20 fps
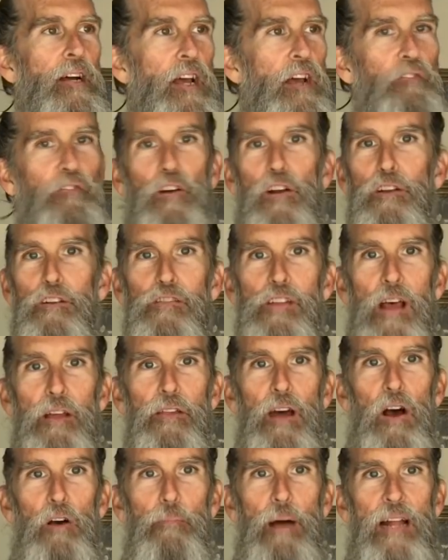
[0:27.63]
At first I
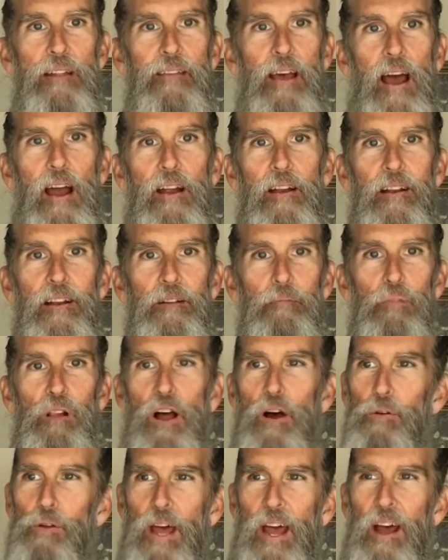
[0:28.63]
thought my tire had
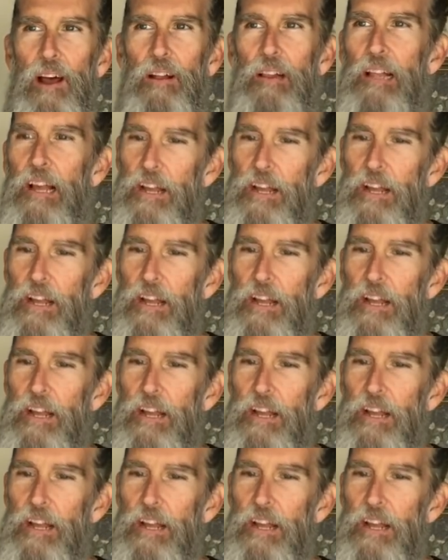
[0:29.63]
blown out.